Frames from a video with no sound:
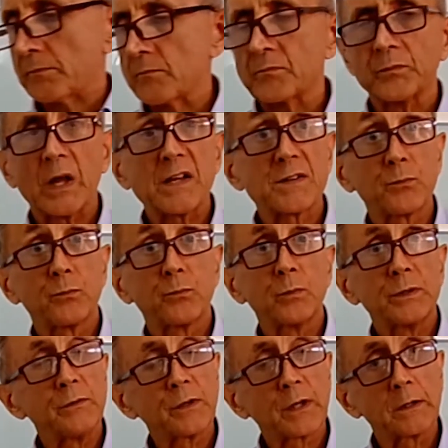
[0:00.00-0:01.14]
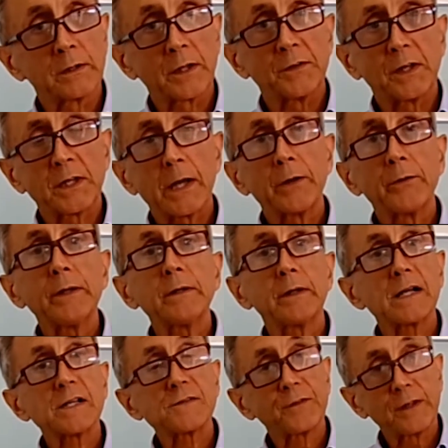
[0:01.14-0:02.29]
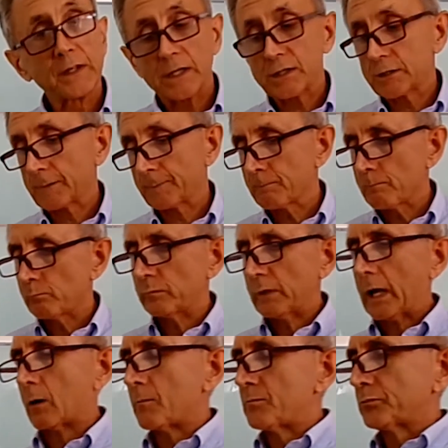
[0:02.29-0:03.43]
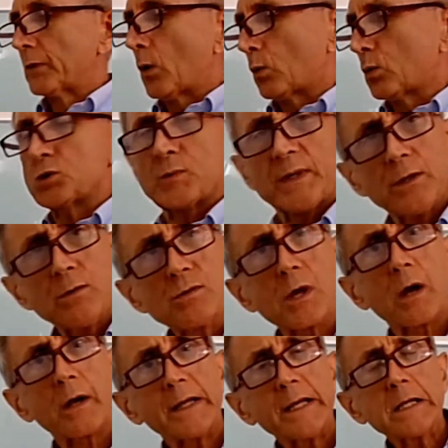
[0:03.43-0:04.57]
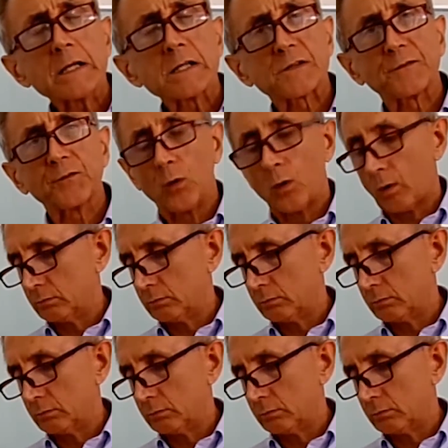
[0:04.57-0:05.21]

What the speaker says: That's when you've done the colouring, that's finished. Now, what do we use our ears for?